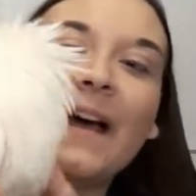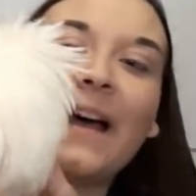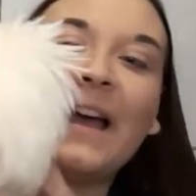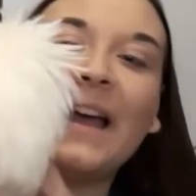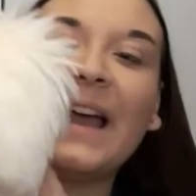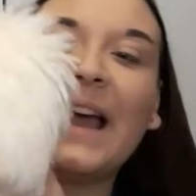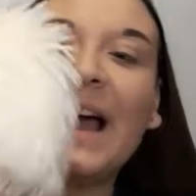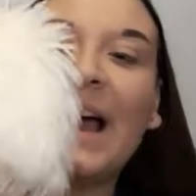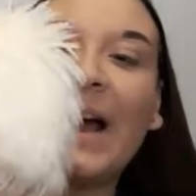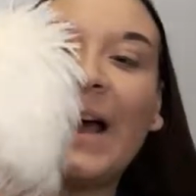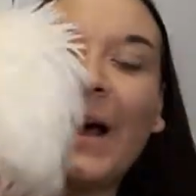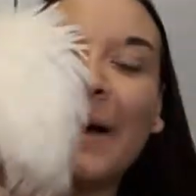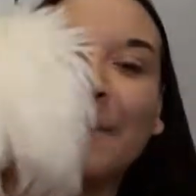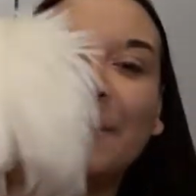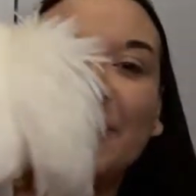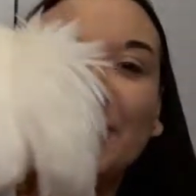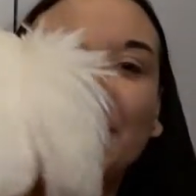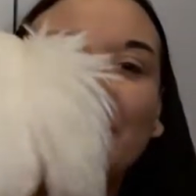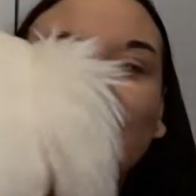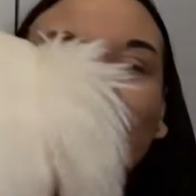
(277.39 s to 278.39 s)
I
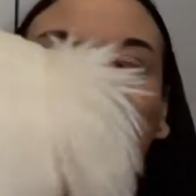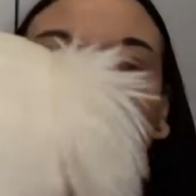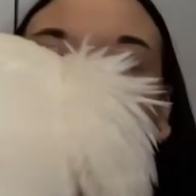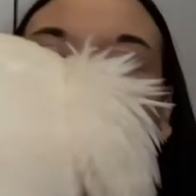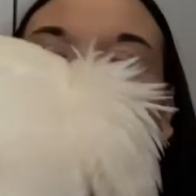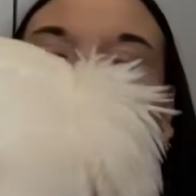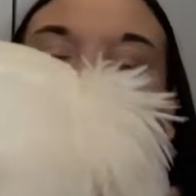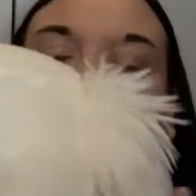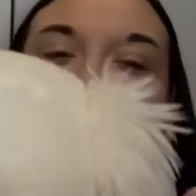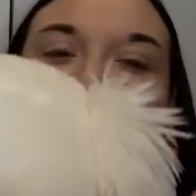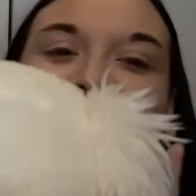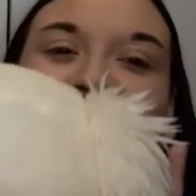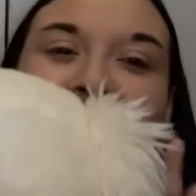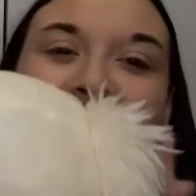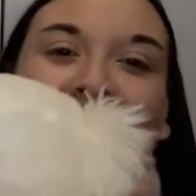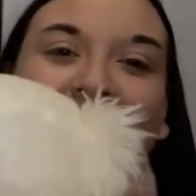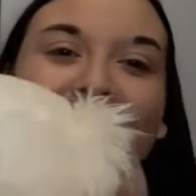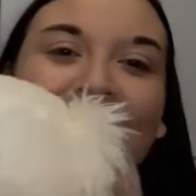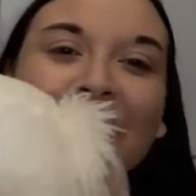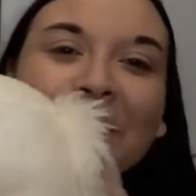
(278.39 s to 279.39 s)
absolutely, I keep saying
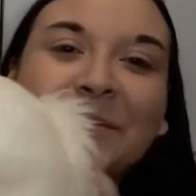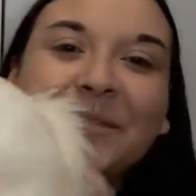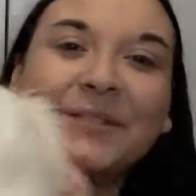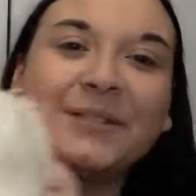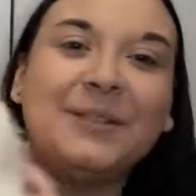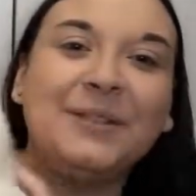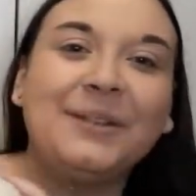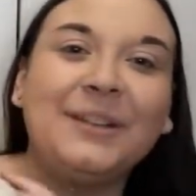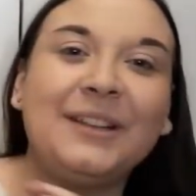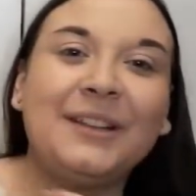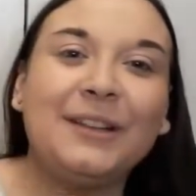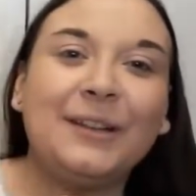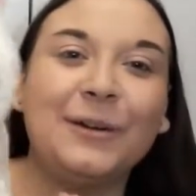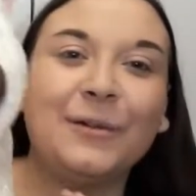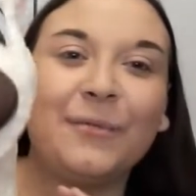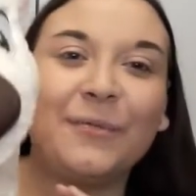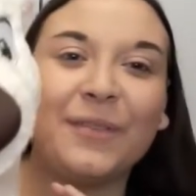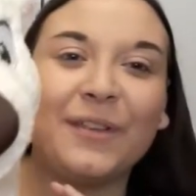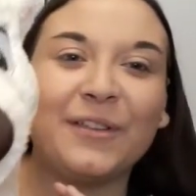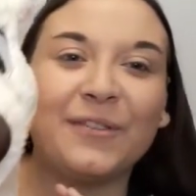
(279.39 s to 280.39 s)
it, but I absolutely
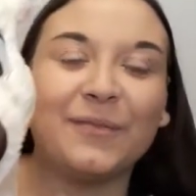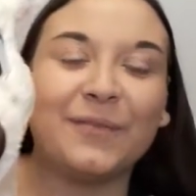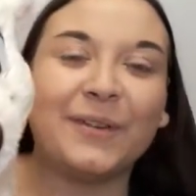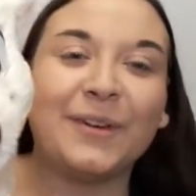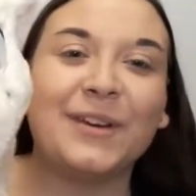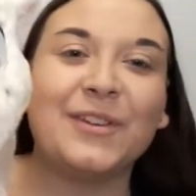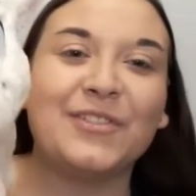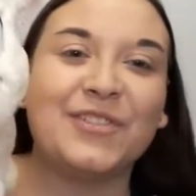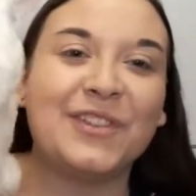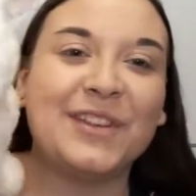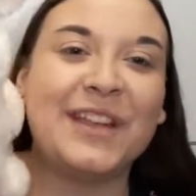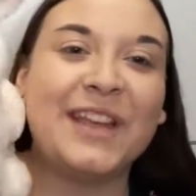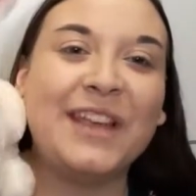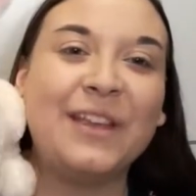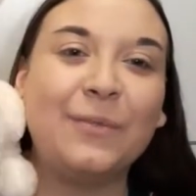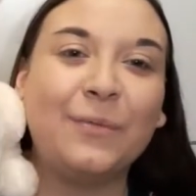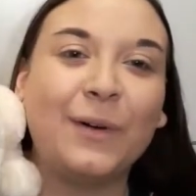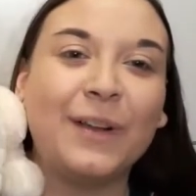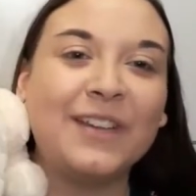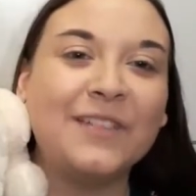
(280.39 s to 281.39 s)
love this version.
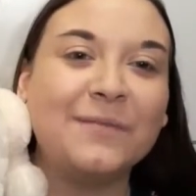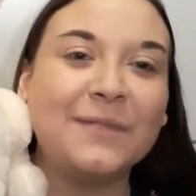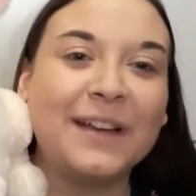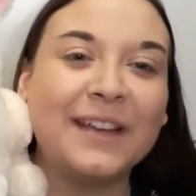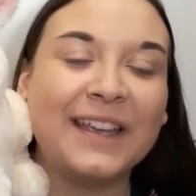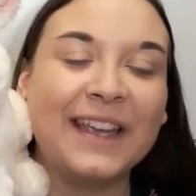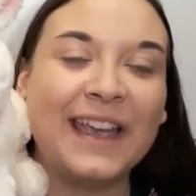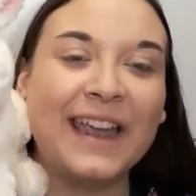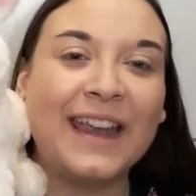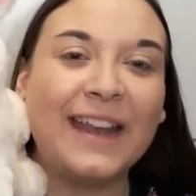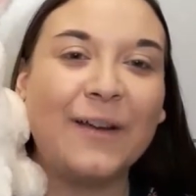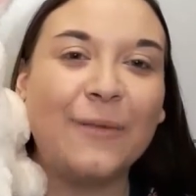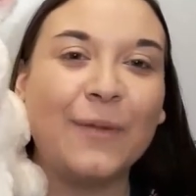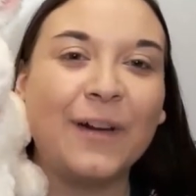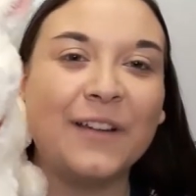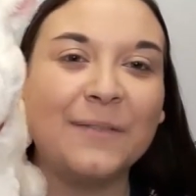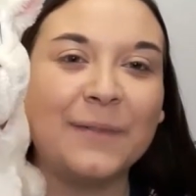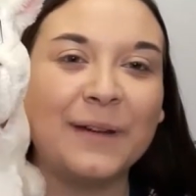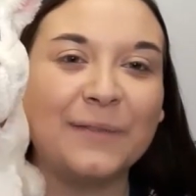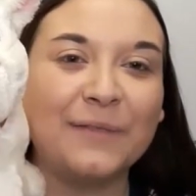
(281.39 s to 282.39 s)
He's one of, again,
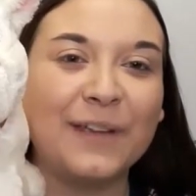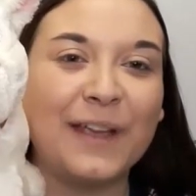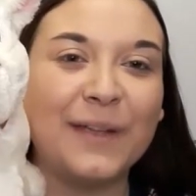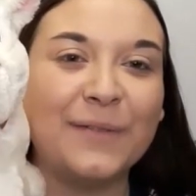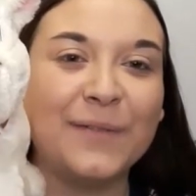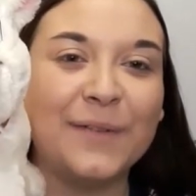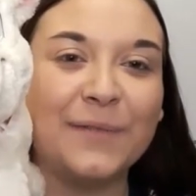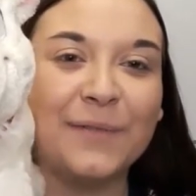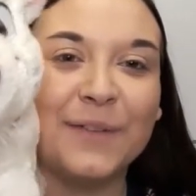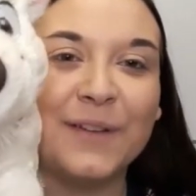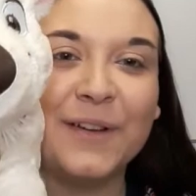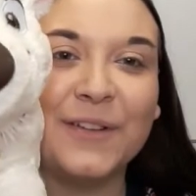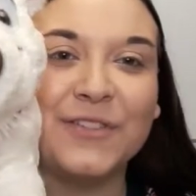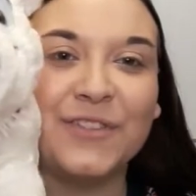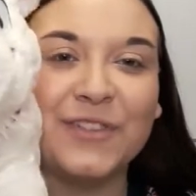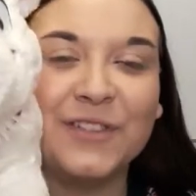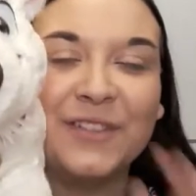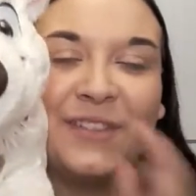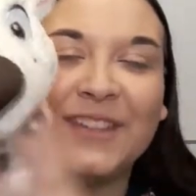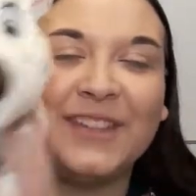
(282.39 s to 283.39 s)
one of my favourite
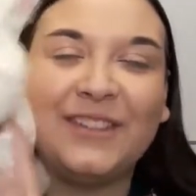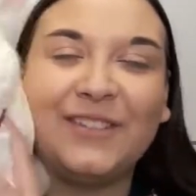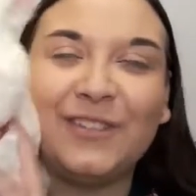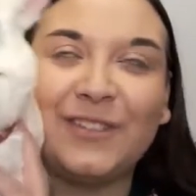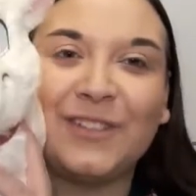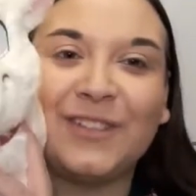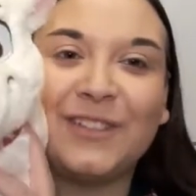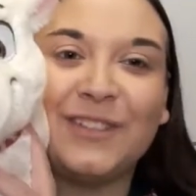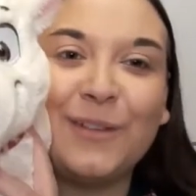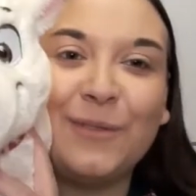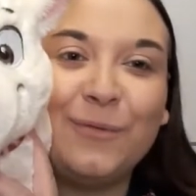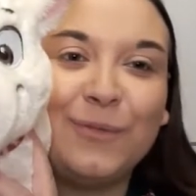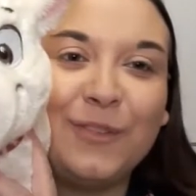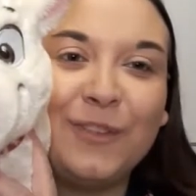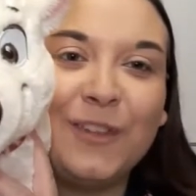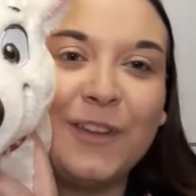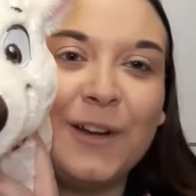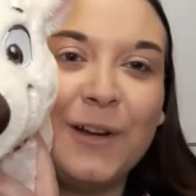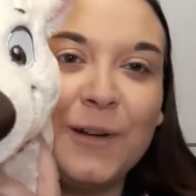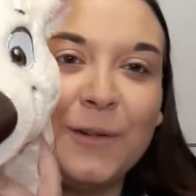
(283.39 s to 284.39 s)
versions. He's just so
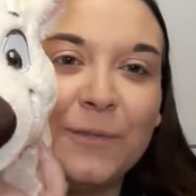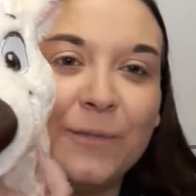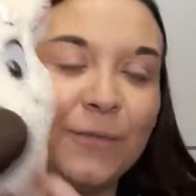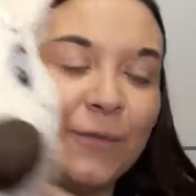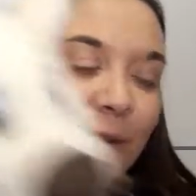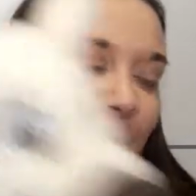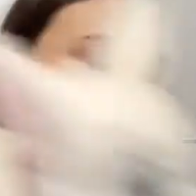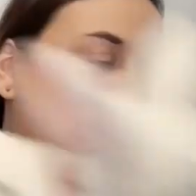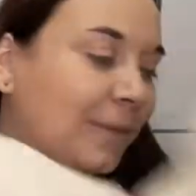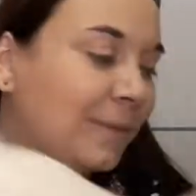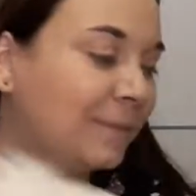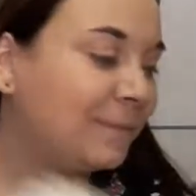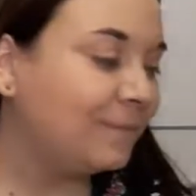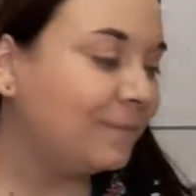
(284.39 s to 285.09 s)
soft.